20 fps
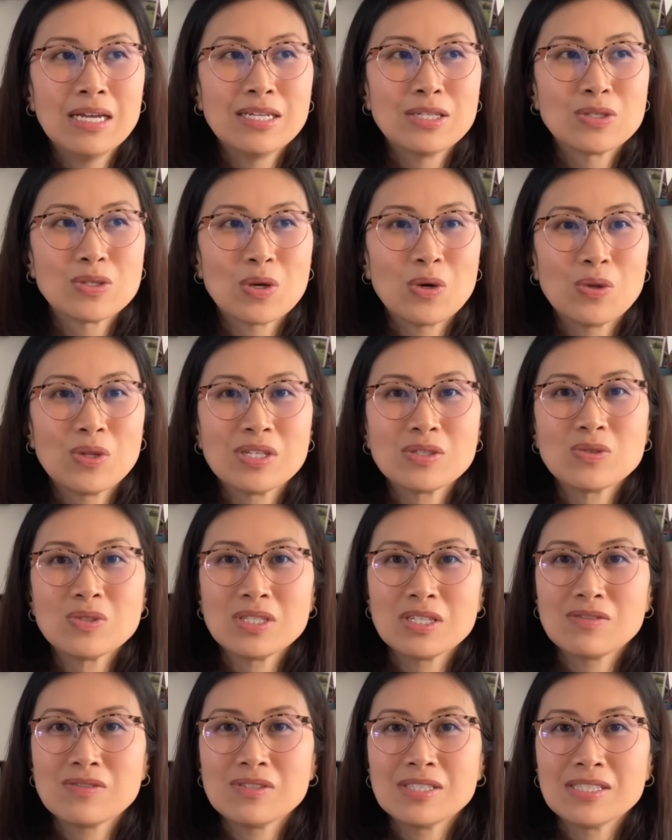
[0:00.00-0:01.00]
So this was
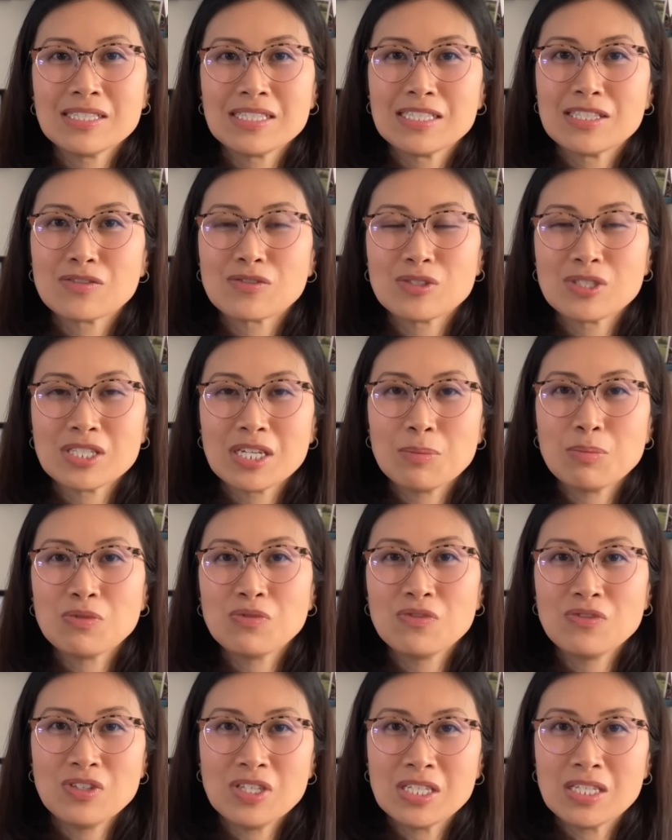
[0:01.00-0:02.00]
definitely a different type of
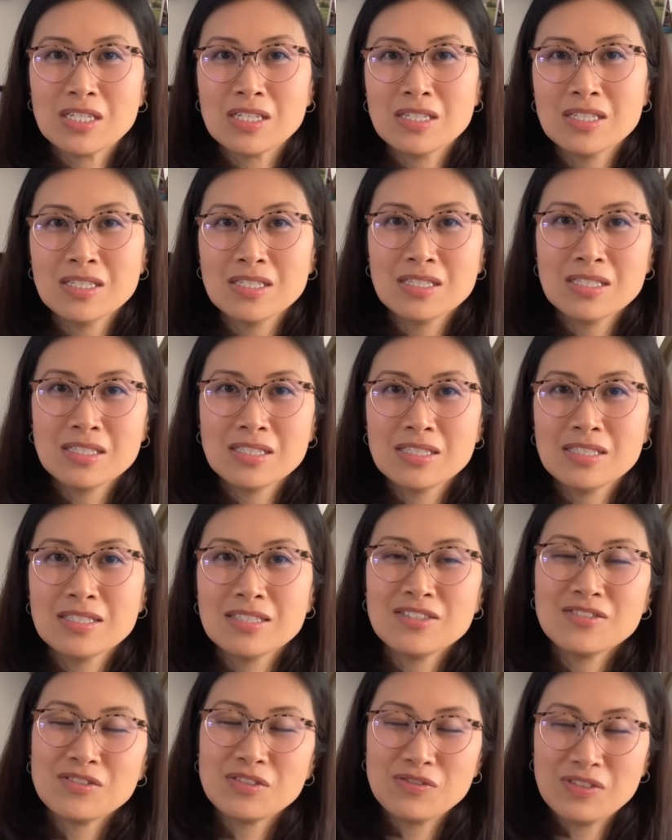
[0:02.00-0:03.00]
feel
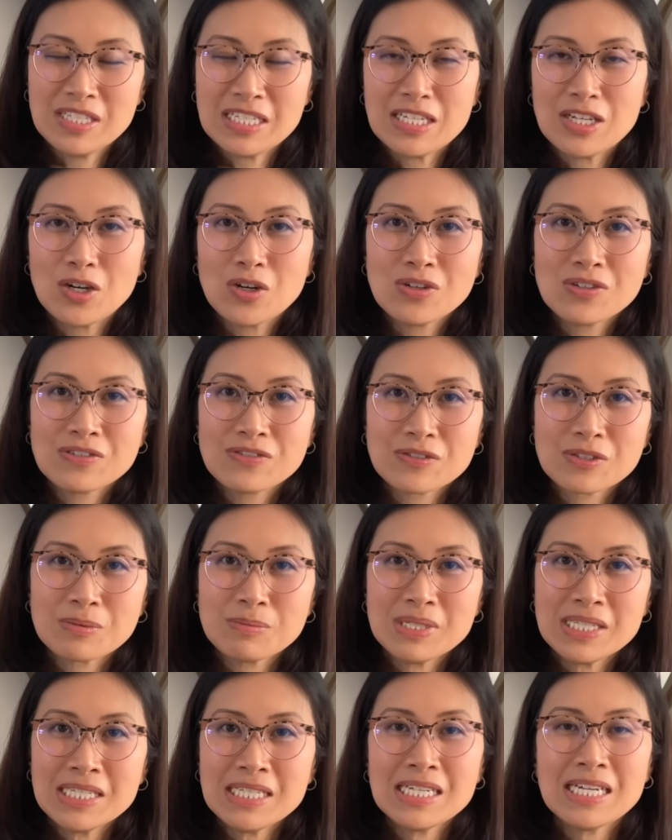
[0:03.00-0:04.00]
of a video for
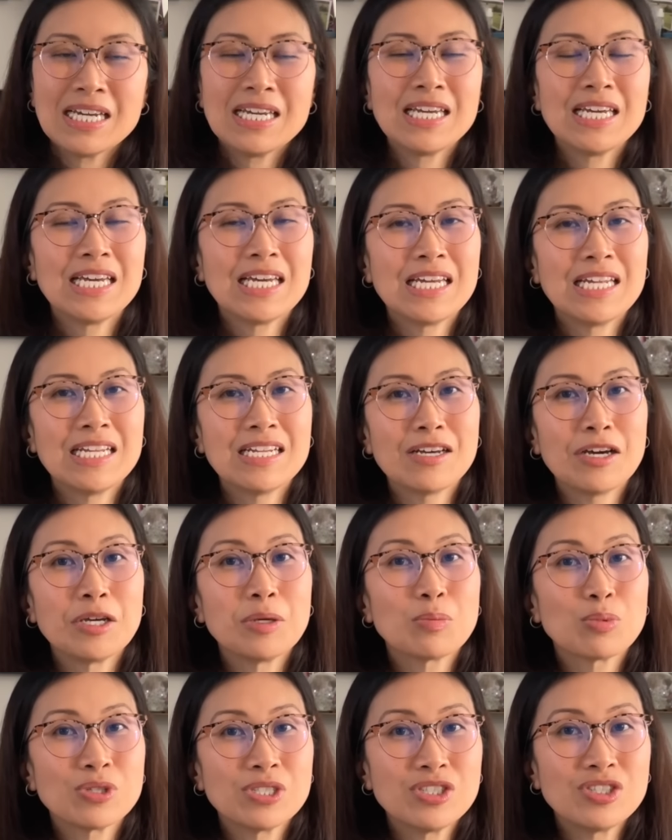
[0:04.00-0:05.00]
me, and I
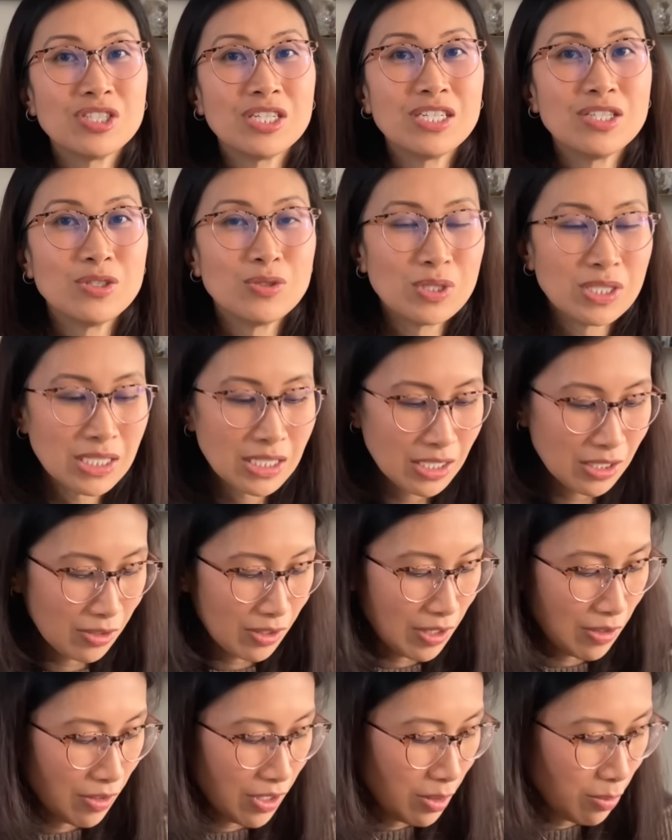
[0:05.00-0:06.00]
appreciate you sticking
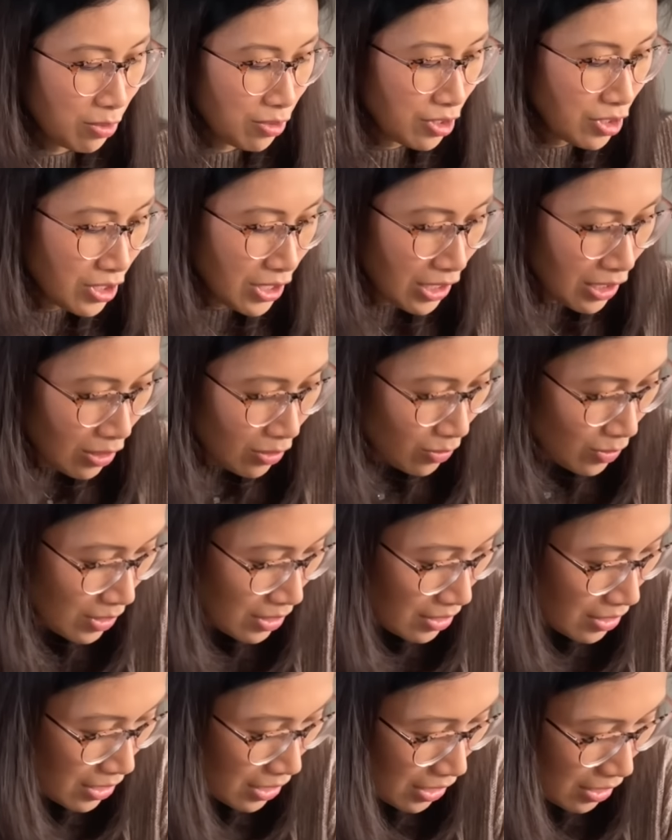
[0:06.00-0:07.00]
around. I appreciate
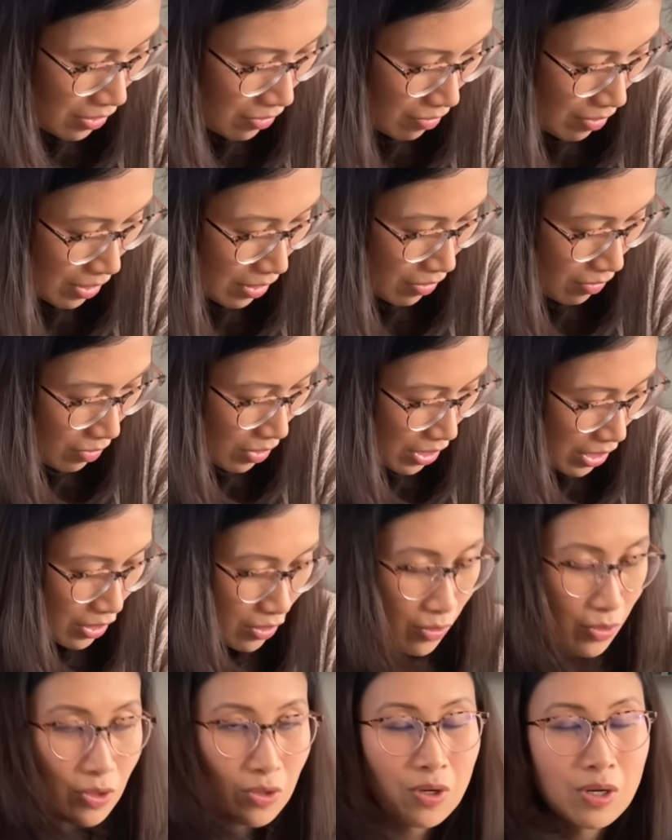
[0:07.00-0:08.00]
Lucy sticking around. I
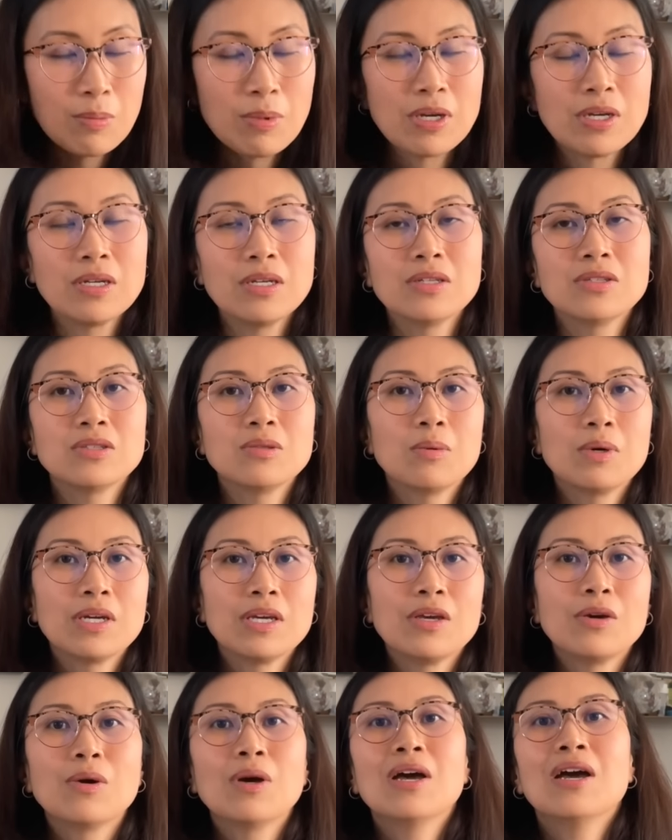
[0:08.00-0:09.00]
know, sorry to bug
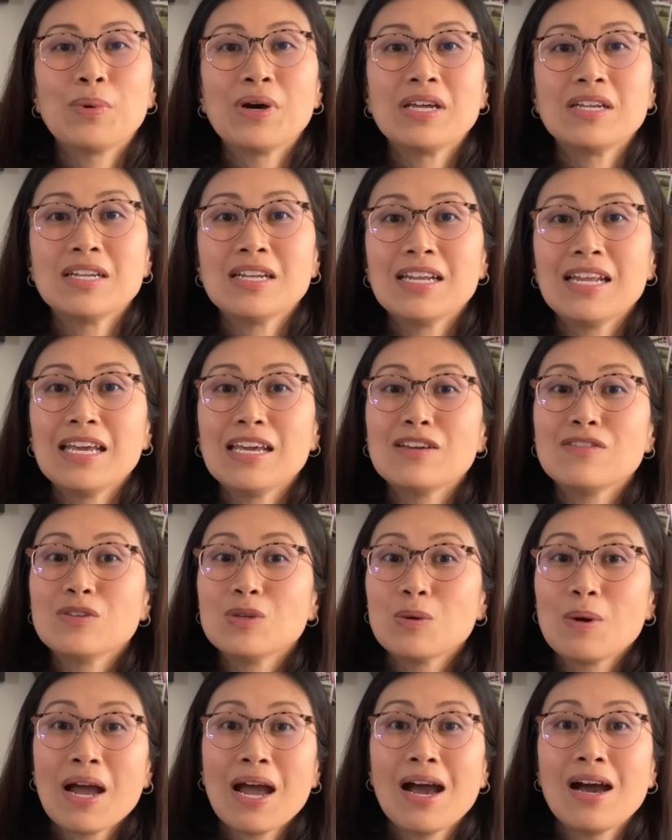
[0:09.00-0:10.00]
you. But if
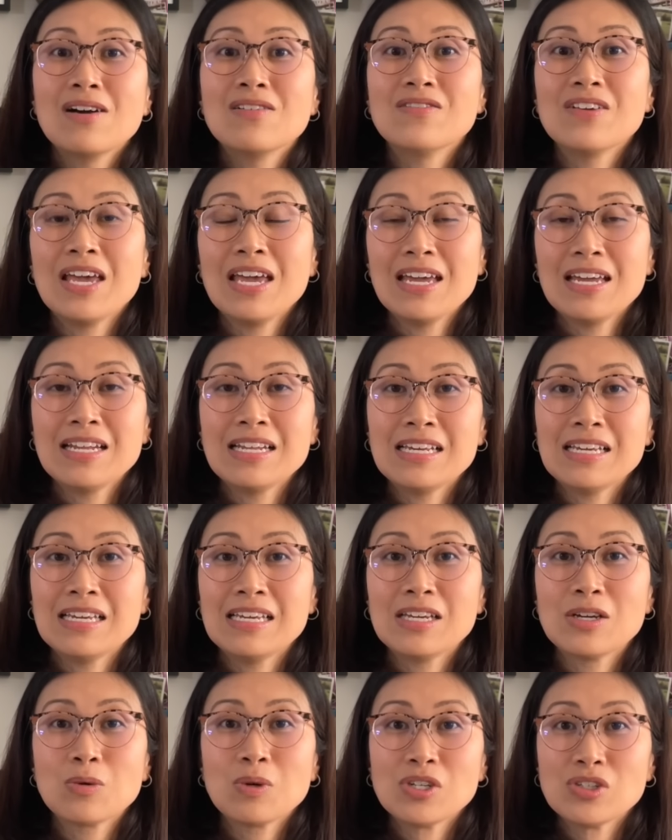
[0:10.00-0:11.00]
you have
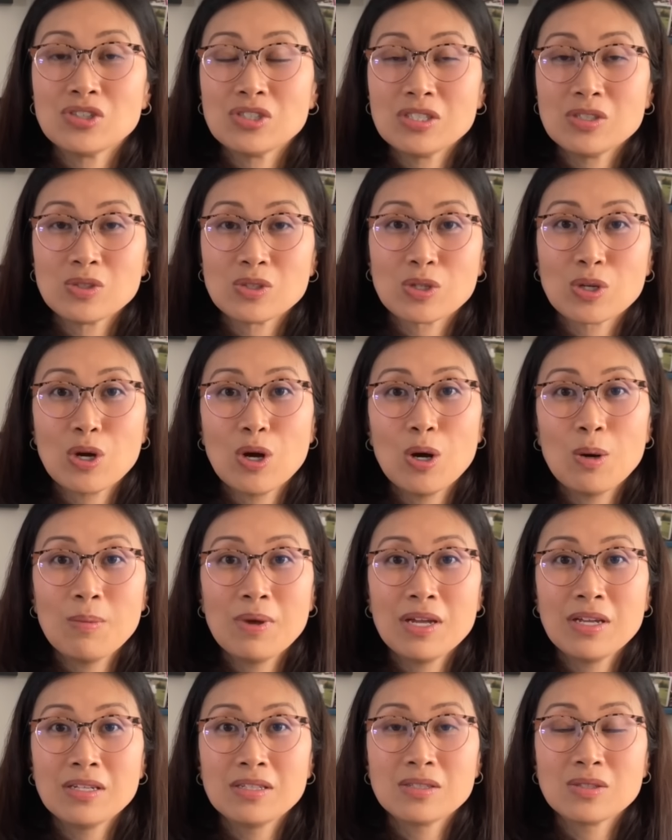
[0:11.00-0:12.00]
any questions or
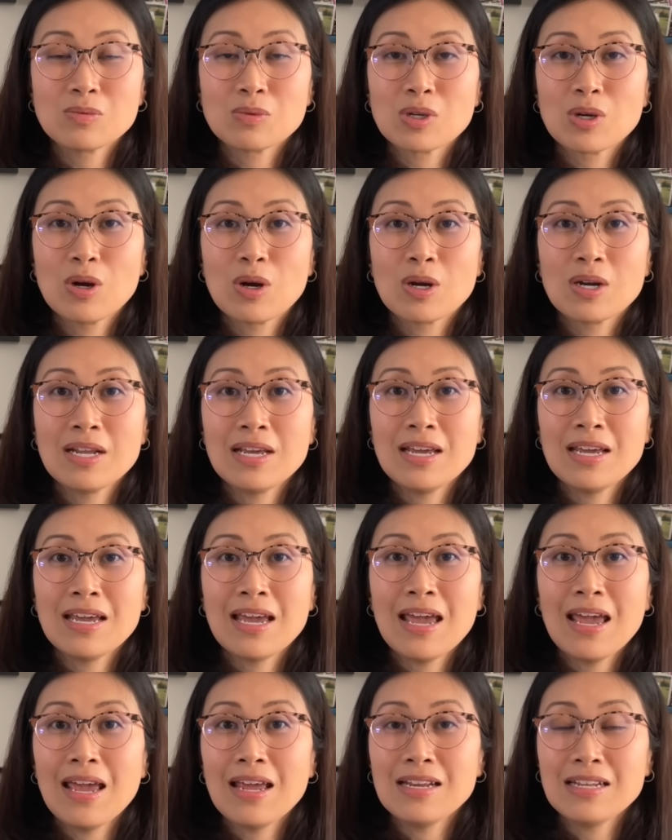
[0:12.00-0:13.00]
comments
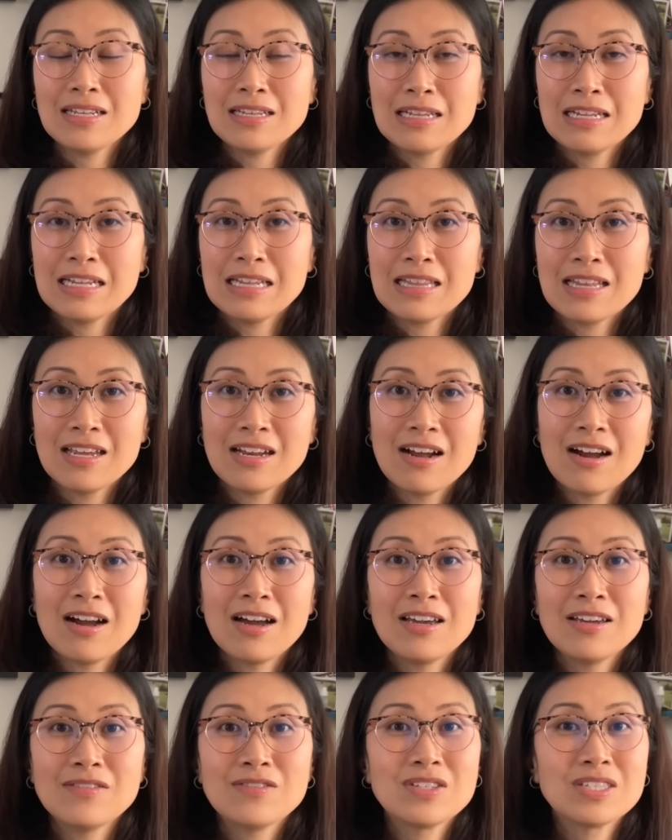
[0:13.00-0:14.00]
regarding anything that
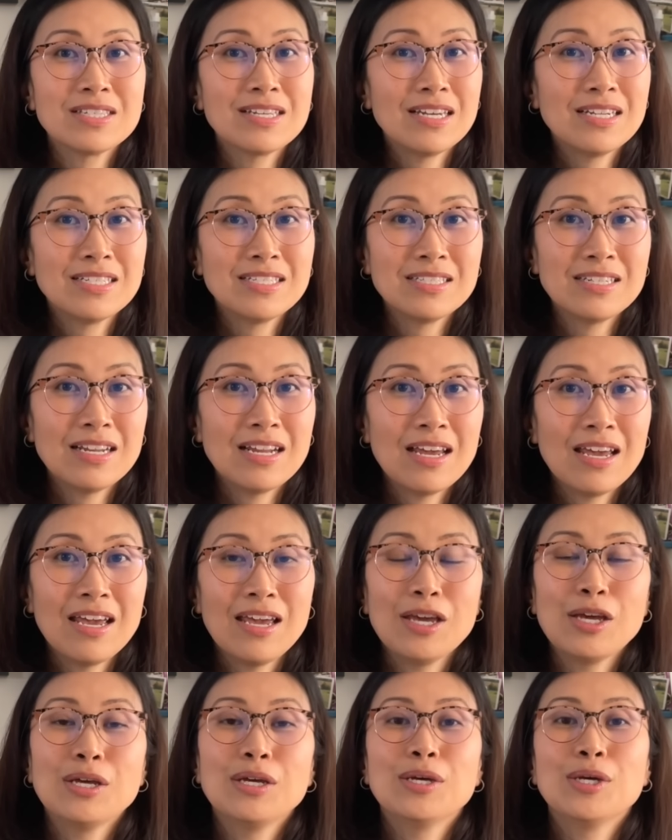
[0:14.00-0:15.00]
I've said
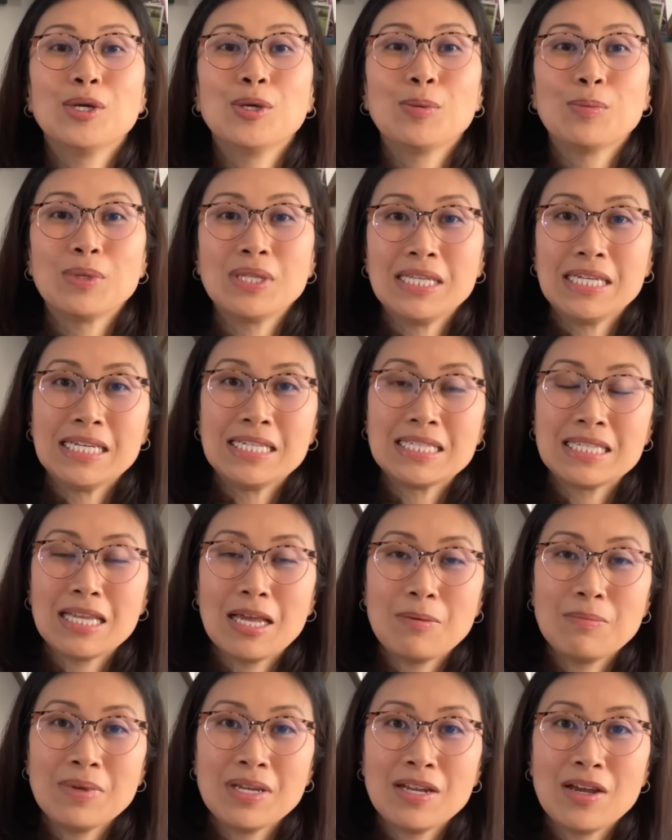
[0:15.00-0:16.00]
today, please
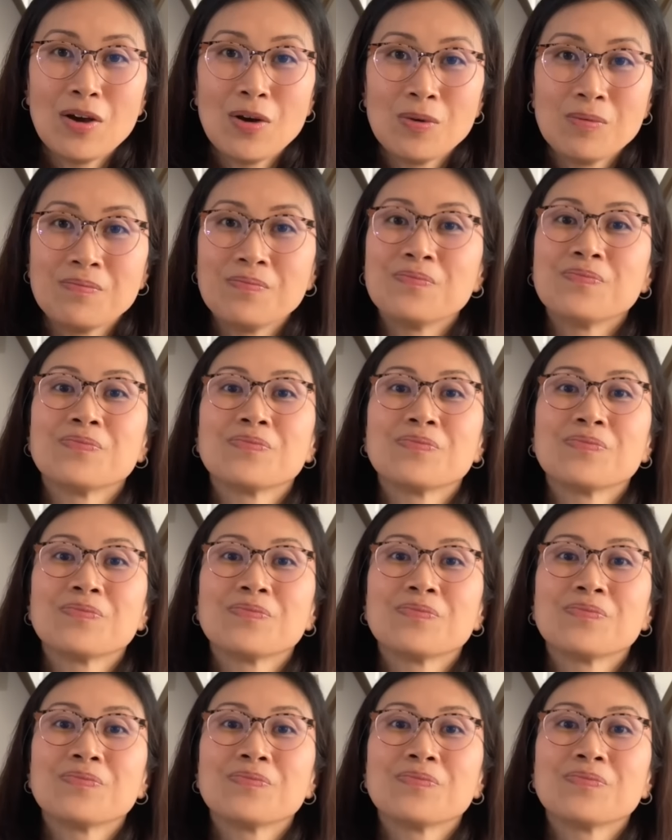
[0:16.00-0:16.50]
let me know.